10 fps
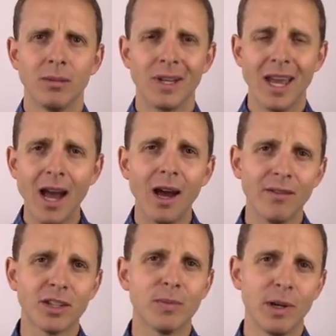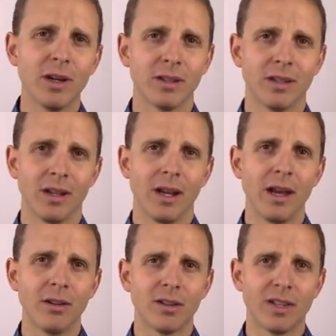But yeah, I've experienced it.
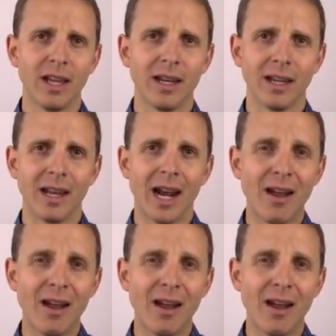I understand it.